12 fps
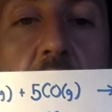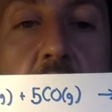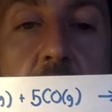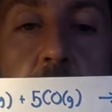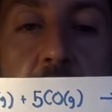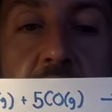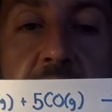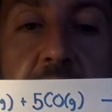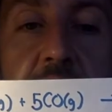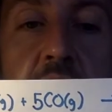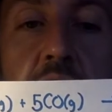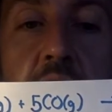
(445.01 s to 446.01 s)
I can make
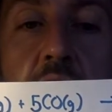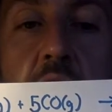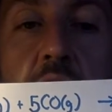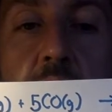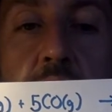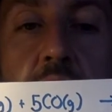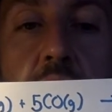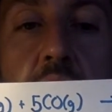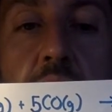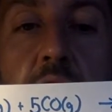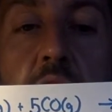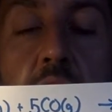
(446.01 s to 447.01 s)
53 grams
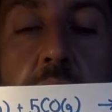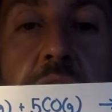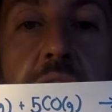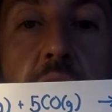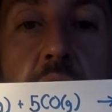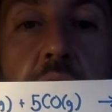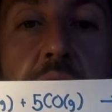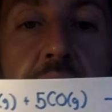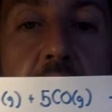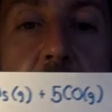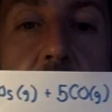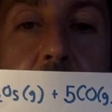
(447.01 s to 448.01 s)
of carbon
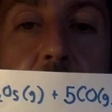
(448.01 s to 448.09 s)
dioxide.